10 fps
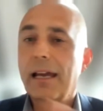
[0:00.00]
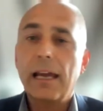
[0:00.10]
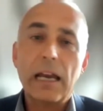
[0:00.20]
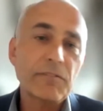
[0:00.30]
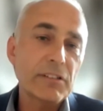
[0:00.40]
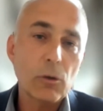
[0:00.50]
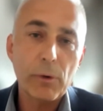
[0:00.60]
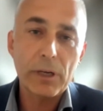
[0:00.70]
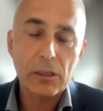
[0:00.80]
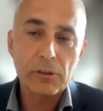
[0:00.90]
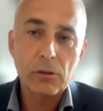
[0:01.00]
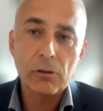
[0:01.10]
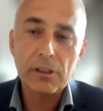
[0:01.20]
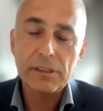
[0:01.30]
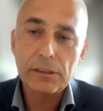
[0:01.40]
everywhere in
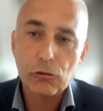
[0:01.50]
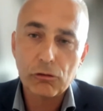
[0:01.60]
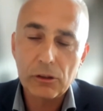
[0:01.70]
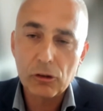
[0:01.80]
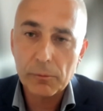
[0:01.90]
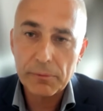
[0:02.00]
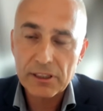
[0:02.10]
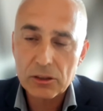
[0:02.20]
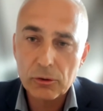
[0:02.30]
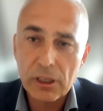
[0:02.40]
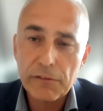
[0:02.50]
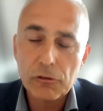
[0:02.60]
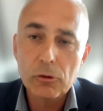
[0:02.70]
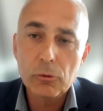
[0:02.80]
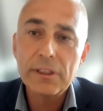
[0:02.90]
all ESG topics. So you have to
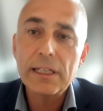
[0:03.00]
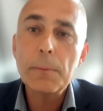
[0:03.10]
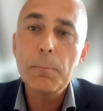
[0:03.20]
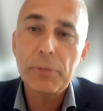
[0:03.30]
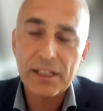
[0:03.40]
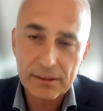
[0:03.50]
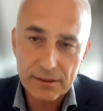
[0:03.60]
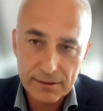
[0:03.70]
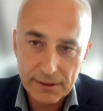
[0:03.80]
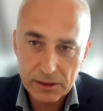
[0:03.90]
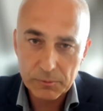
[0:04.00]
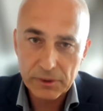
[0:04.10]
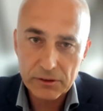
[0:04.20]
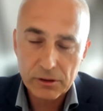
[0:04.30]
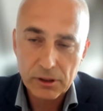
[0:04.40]
do an impact
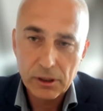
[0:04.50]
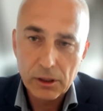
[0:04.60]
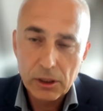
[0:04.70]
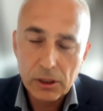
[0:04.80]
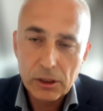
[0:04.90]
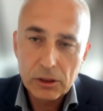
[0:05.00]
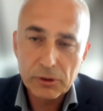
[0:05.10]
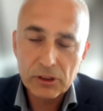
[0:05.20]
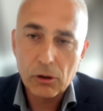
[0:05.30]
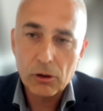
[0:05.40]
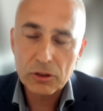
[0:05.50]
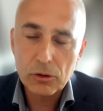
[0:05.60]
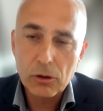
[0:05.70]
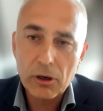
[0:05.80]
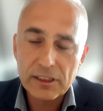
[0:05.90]
assessment. You can also
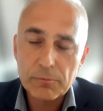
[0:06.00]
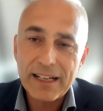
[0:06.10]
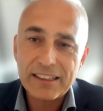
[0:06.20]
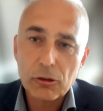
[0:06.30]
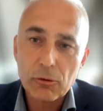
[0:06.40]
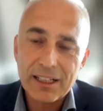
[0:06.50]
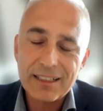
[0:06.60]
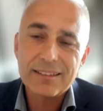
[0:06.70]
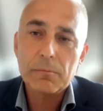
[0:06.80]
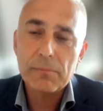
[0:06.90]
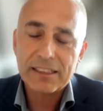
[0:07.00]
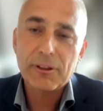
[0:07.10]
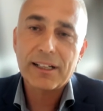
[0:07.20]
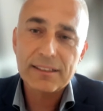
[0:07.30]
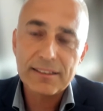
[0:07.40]
call it
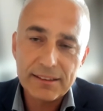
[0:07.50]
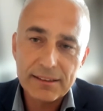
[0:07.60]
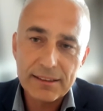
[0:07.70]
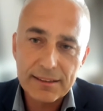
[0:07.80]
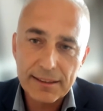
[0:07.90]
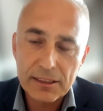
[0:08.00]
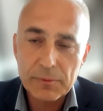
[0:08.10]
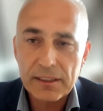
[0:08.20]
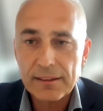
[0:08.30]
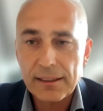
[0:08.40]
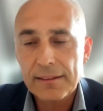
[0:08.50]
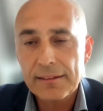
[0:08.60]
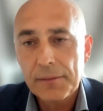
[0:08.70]
materiality assessment. And